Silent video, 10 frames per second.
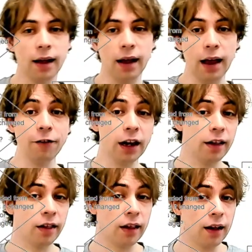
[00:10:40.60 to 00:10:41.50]
If it
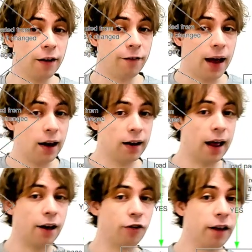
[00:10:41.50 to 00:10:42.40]
is a valid
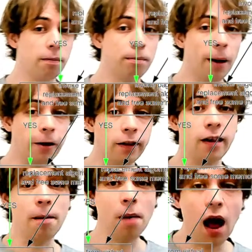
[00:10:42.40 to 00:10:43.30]
address, but
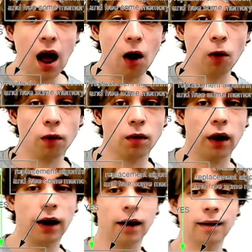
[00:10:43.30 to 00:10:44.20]
somehow
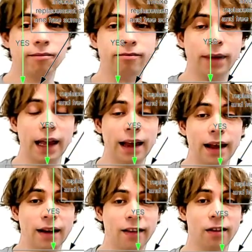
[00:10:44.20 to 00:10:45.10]

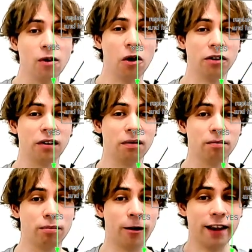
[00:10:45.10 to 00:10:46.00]
it's not
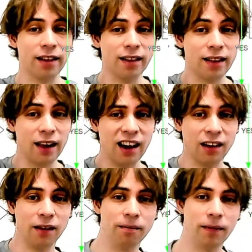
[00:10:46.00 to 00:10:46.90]
present
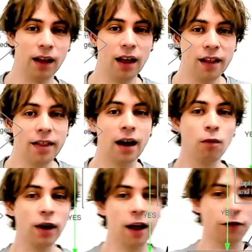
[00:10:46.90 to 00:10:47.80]
yet, then we have